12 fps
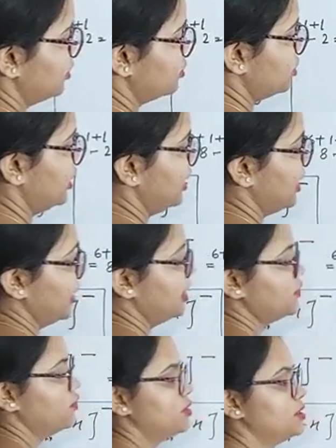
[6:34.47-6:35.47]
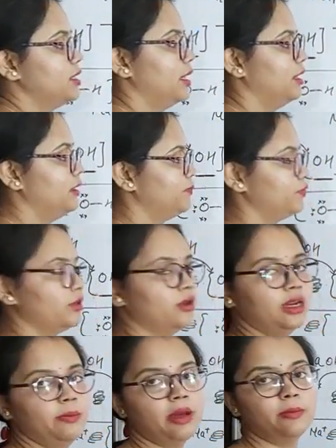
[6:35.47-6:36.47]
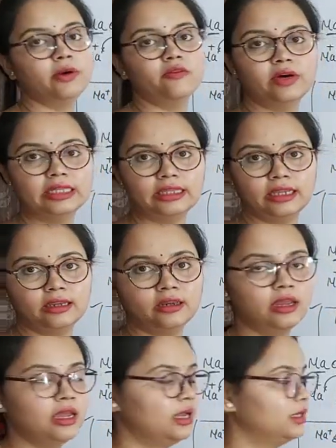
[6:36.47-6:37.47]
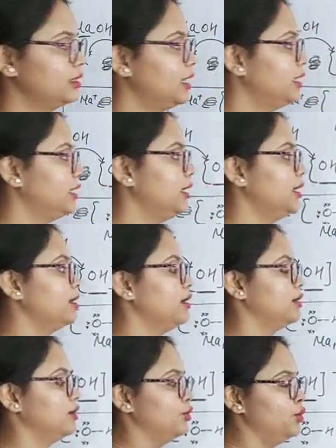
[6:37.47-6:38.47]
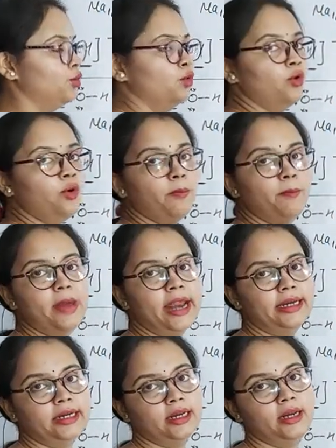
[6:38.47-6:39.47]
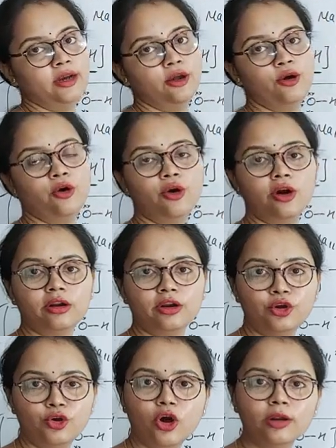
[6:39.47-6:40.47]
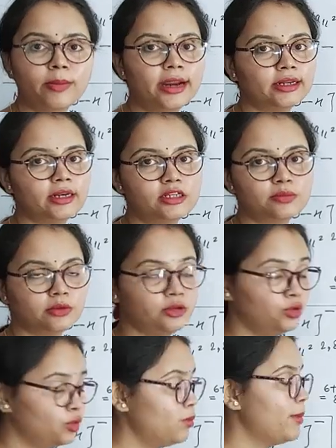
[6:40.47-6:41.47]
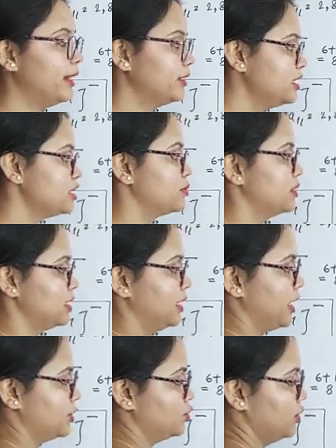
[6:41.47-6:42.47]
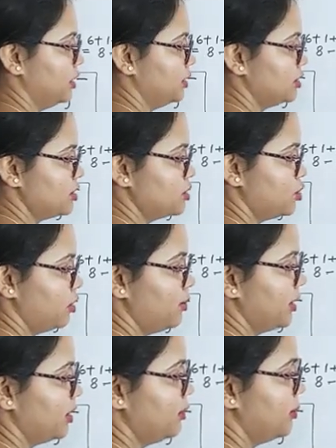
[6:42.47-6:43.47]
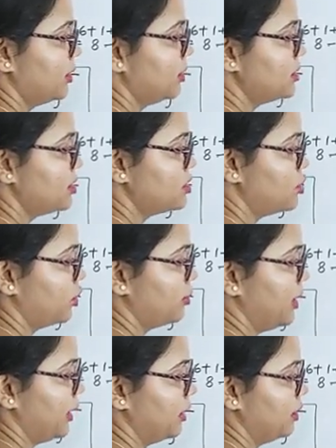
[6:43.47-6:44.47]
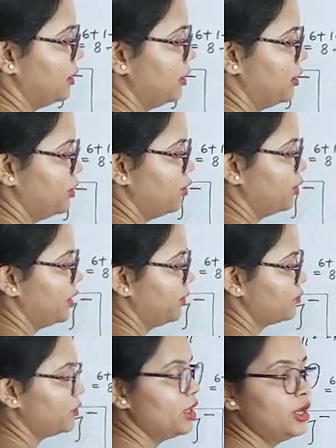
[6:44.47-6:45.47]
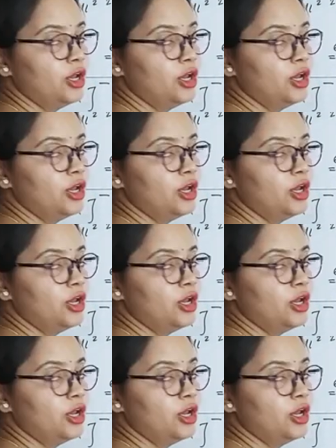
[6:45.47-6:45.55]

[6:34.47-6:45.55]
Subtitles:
So in NH4Cl, remember one thing, that here no metal or non-metal is, no metal is present actually. This is non-metal, but this is not metal. Okay,